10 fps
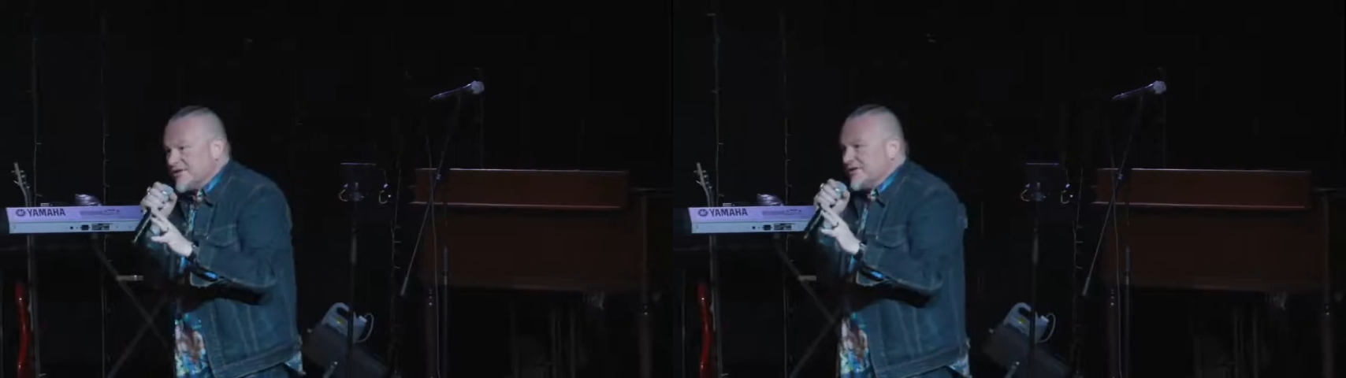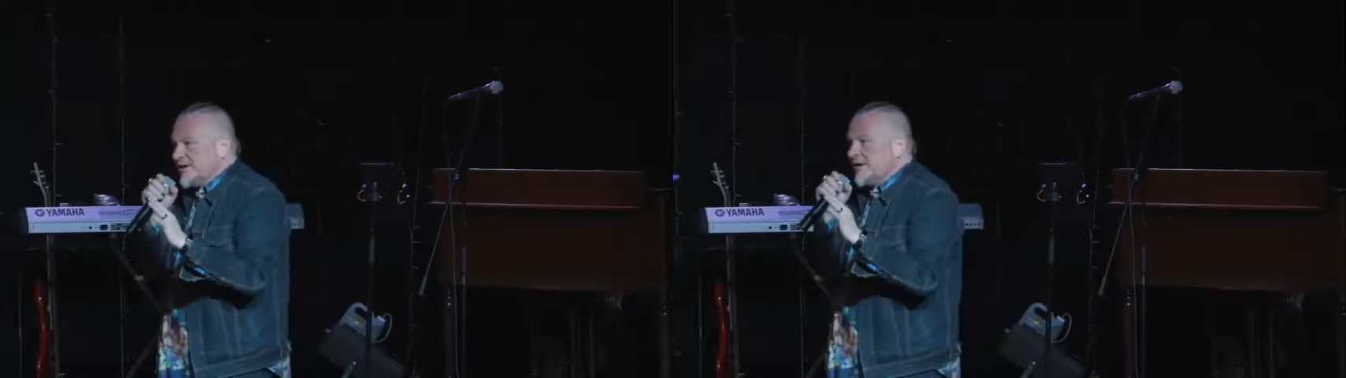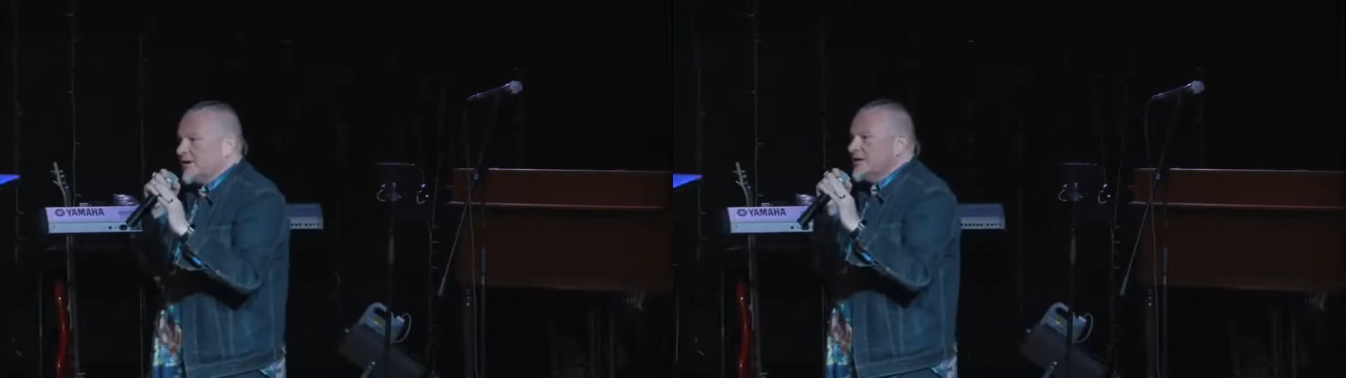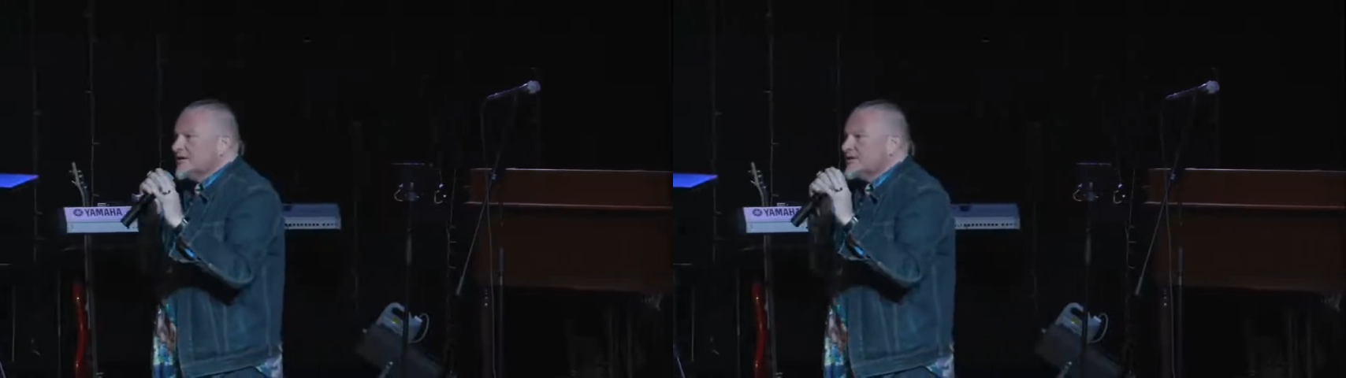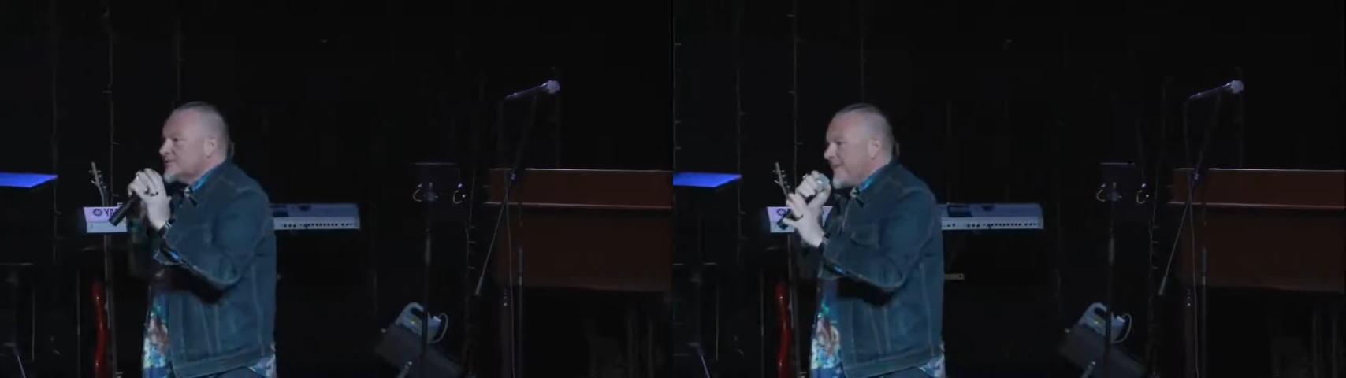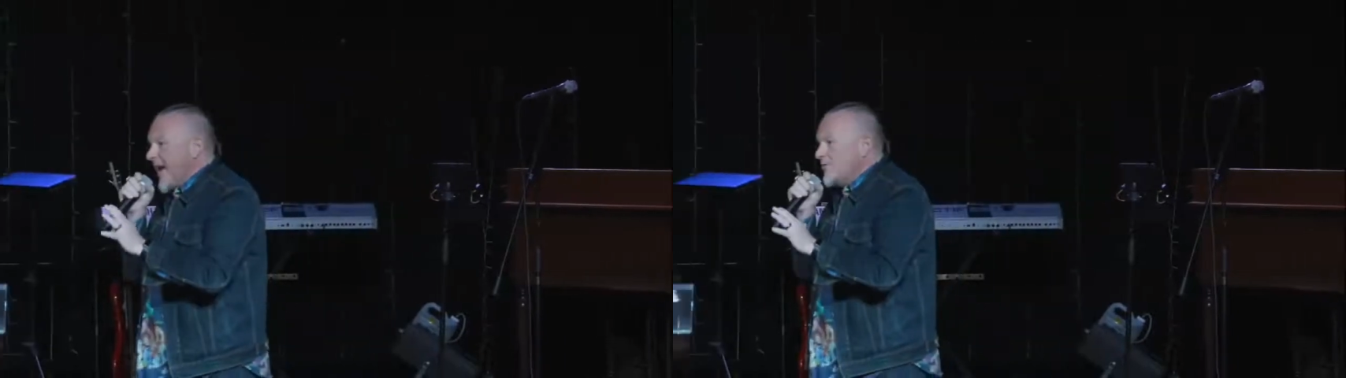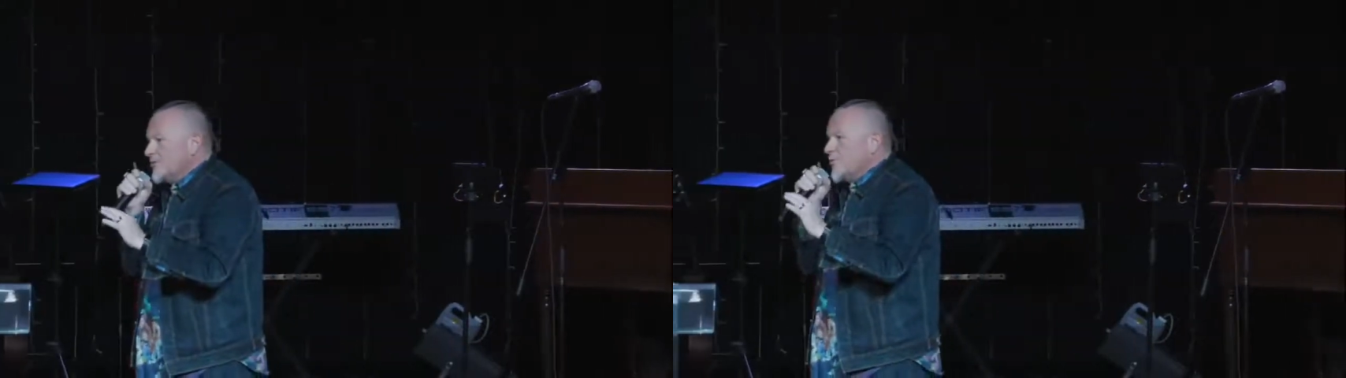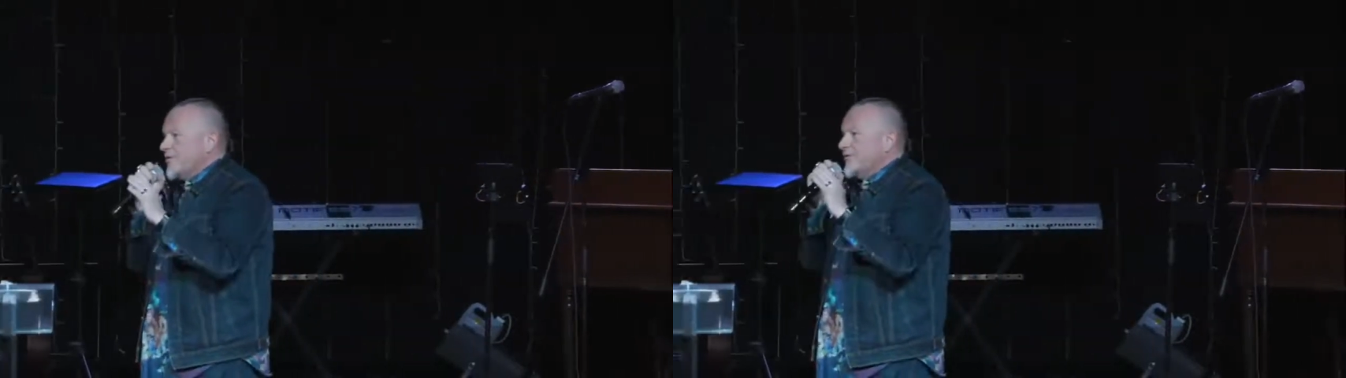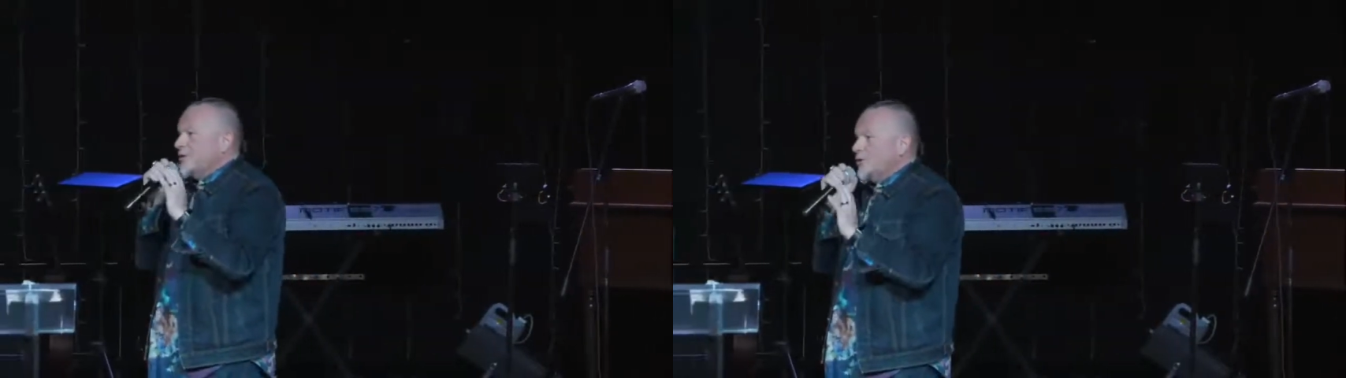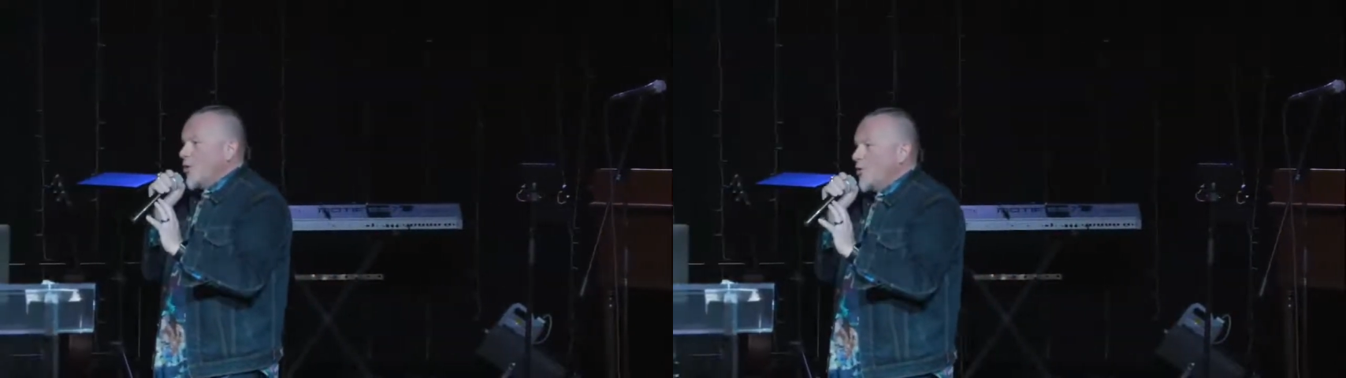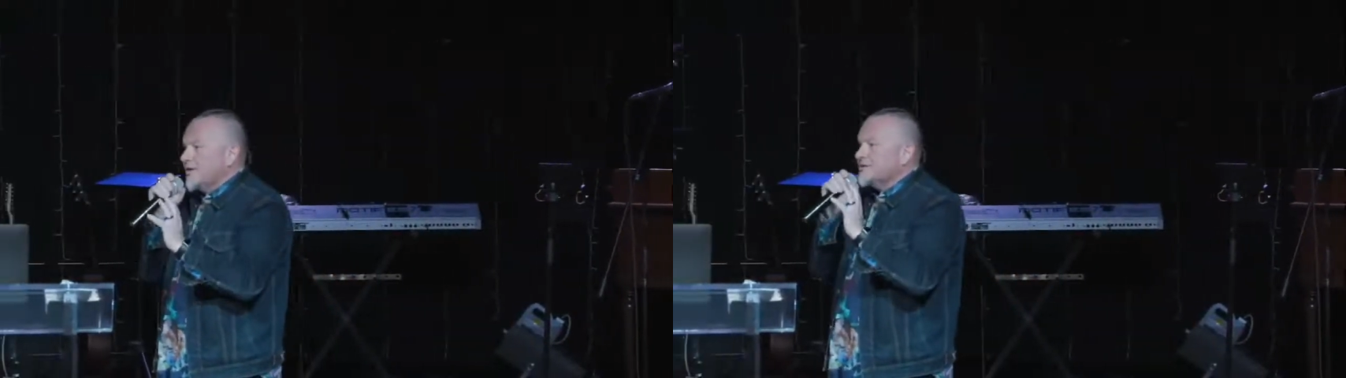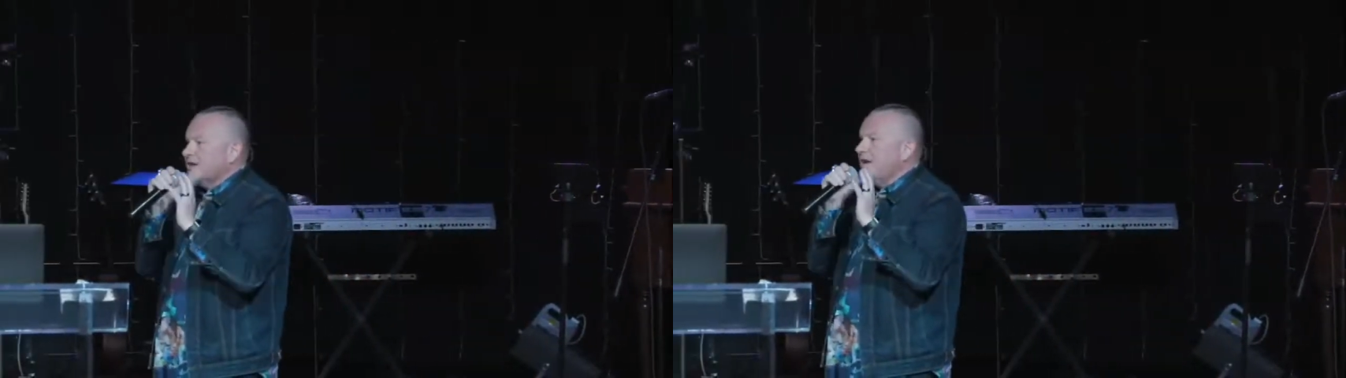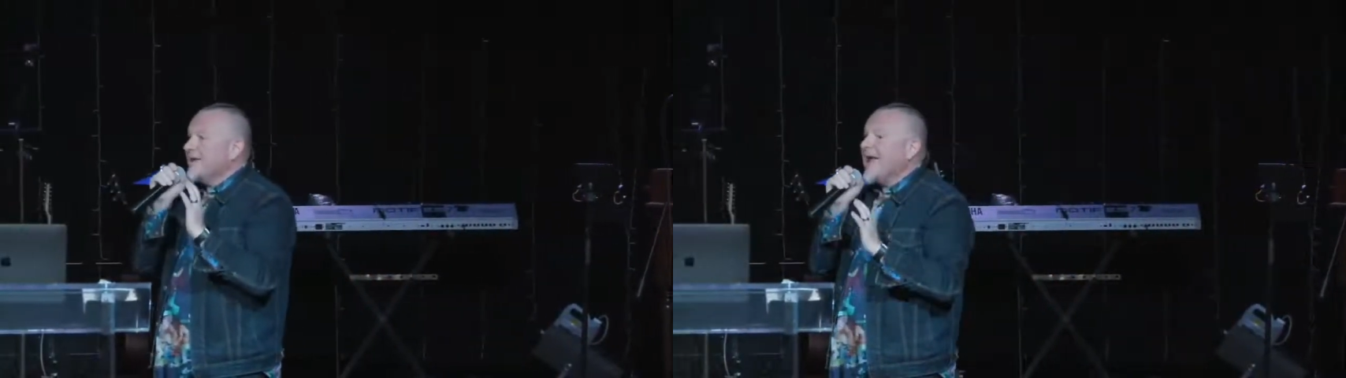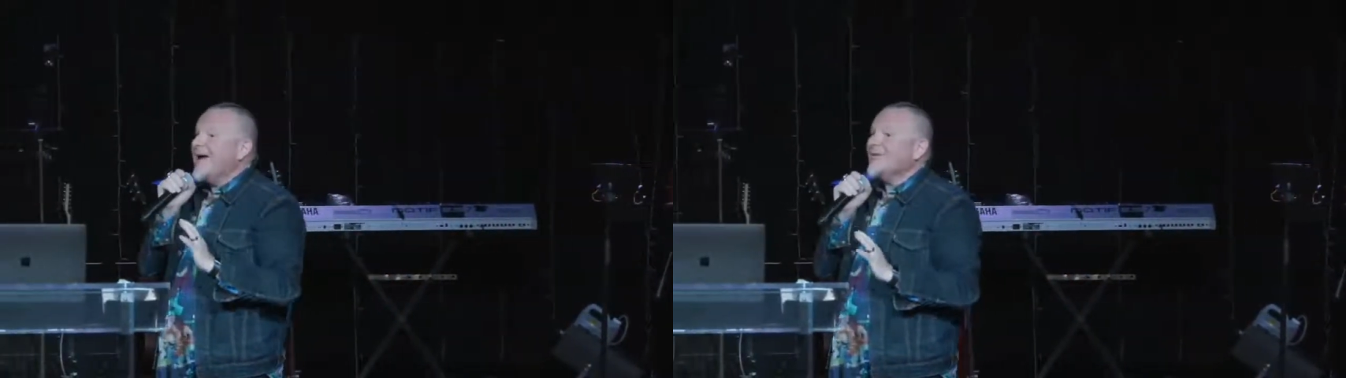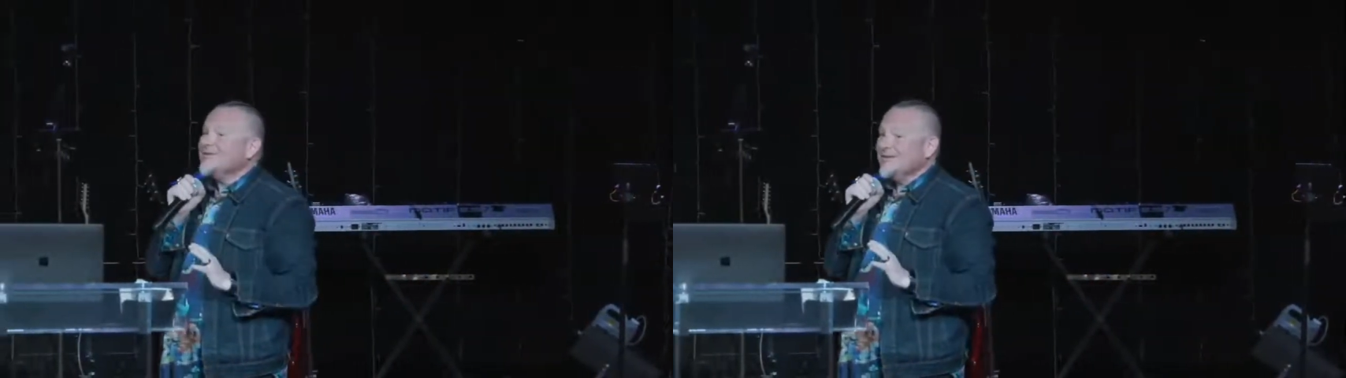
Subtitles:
to the spout where the glory is coming out.